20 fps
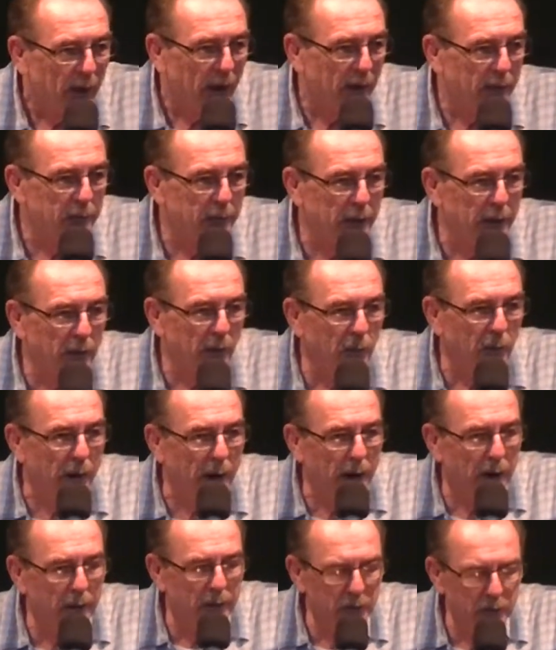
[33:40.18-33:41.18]
I've been
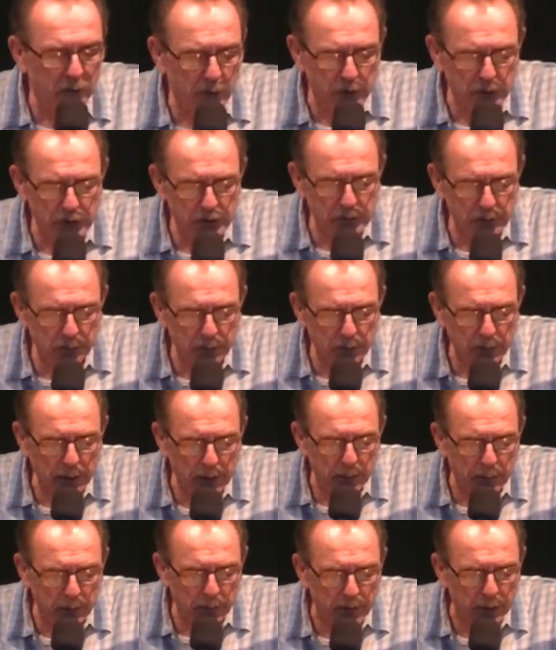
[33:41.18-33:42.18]
around Christian
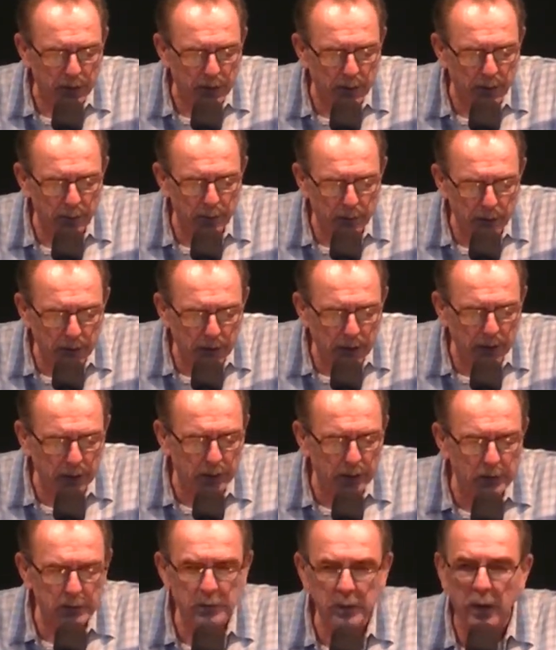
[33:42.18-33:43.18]
people that are
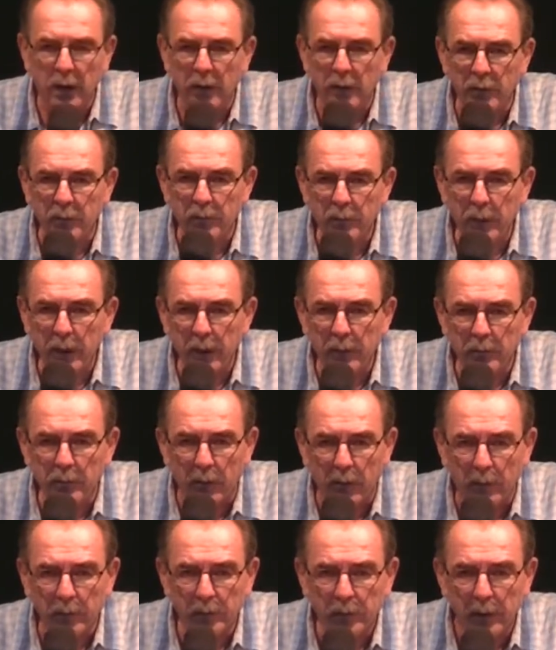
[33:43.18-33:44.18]
mean to other
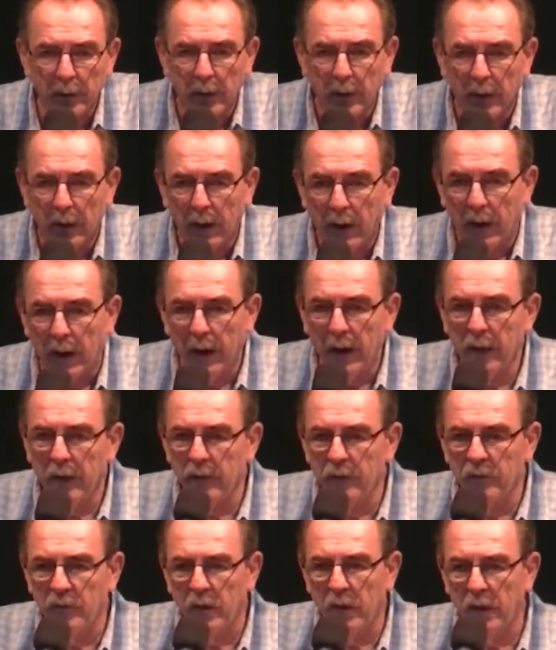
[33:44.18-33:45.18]
people.
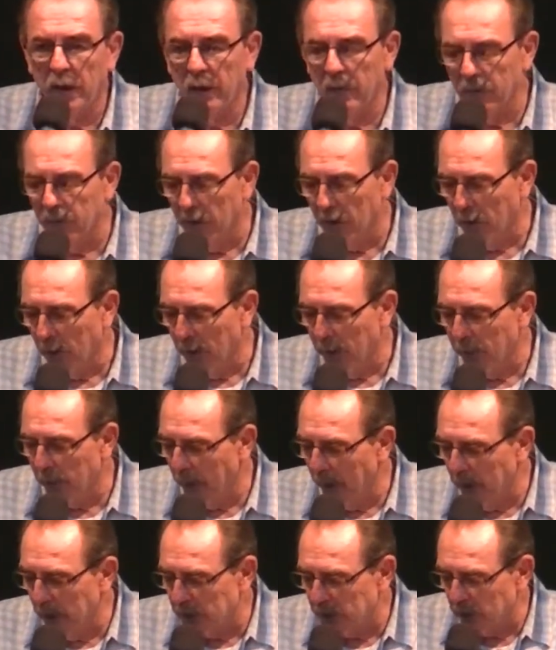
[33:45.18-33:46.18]
I even heard
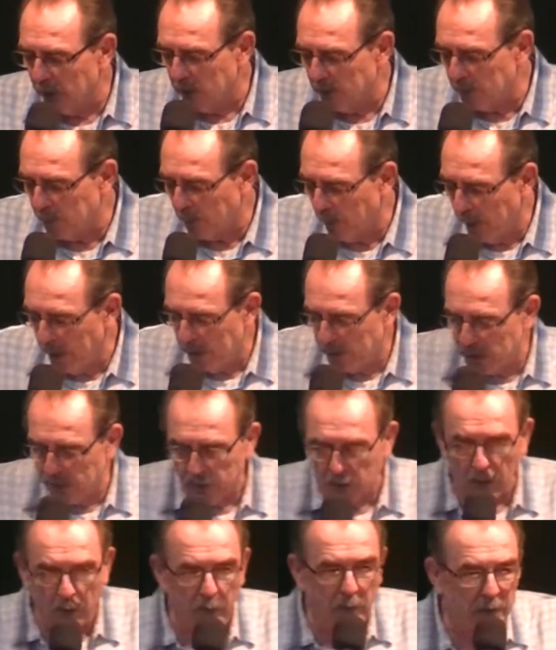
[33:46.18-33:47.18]
preachers
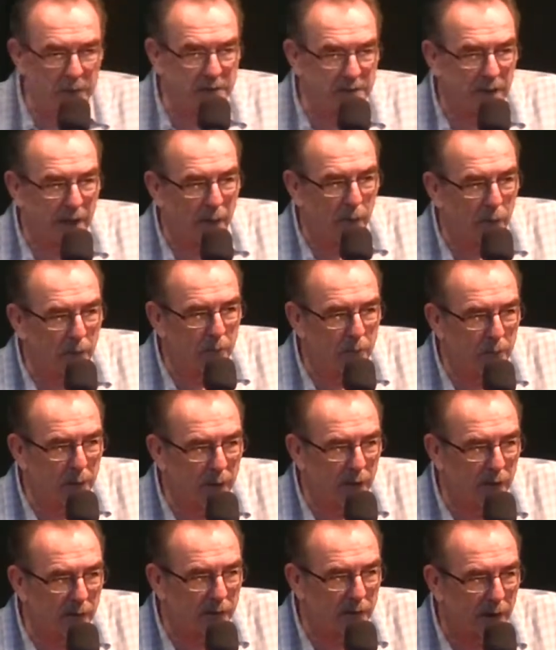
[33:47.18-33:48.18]
preach sermons that would
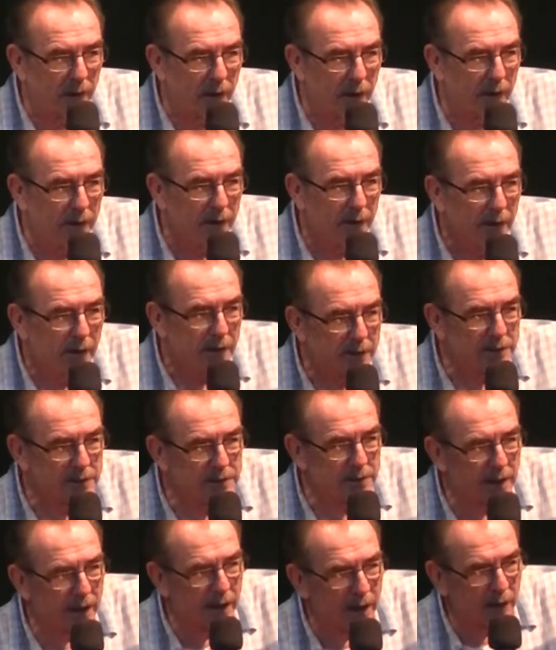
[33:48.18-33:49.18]
peel the
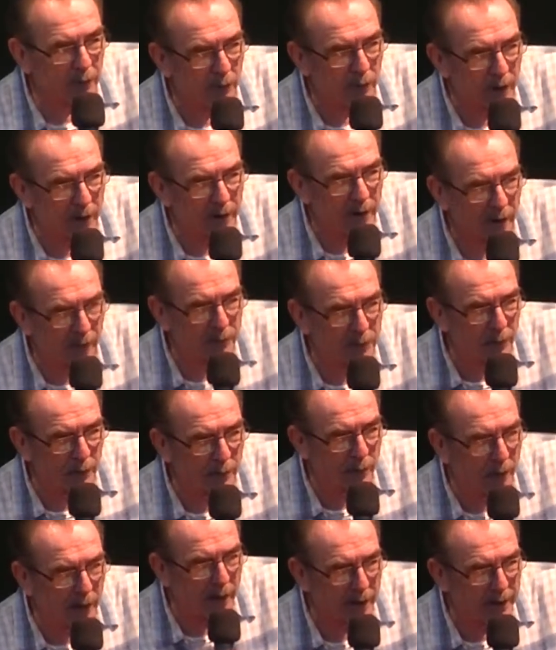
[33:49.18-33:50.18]
skin right off
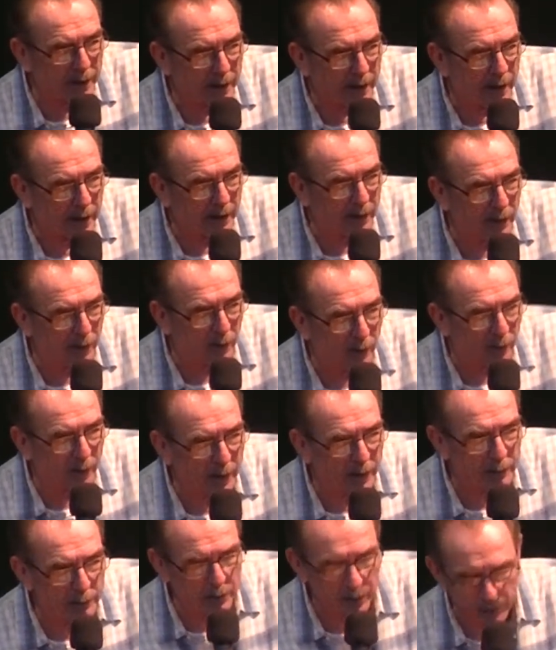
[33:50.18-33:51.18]
your body. Hello,
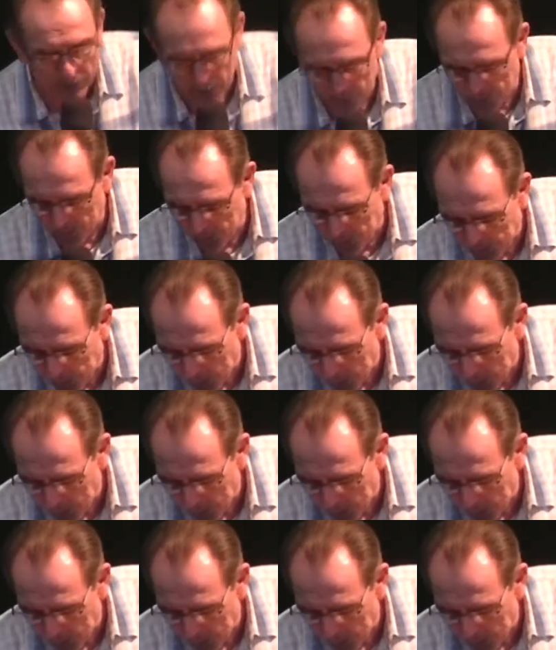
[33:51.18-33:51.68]
amen.